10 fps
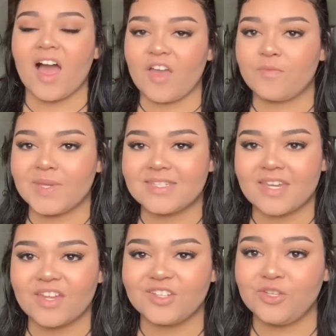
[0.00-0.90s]
I've been
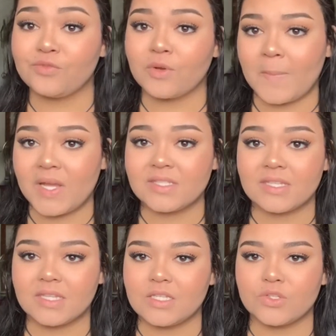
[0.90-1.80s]
telling you for months
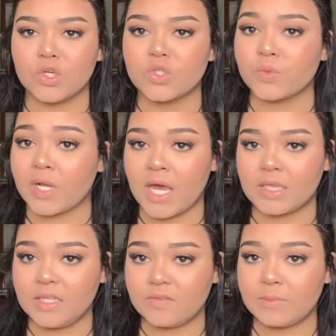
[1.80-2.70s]
that these girls will
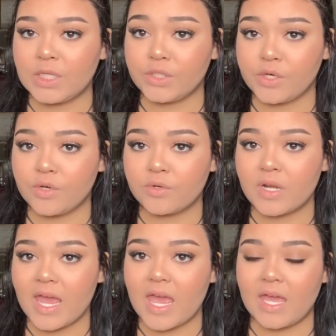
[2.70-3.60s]
not leave me
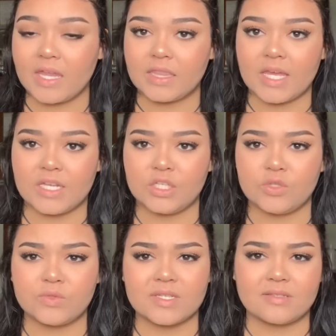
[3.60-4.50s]
alone, and then
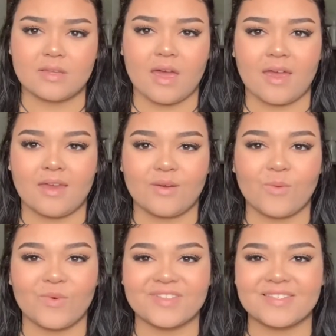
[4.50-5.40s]
you decide
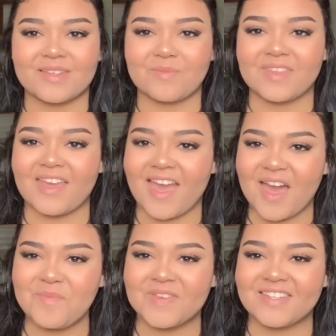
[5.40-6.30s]
once something
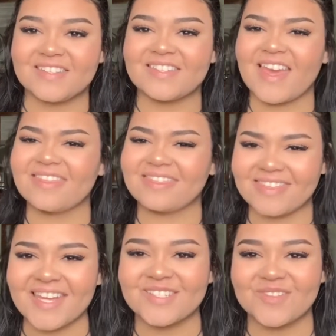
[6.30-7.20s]
happens
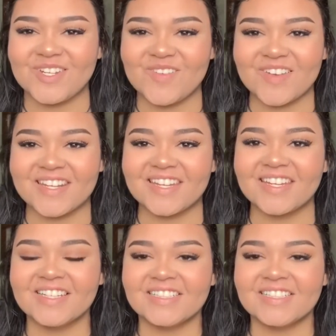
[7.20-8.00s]
that's when you want to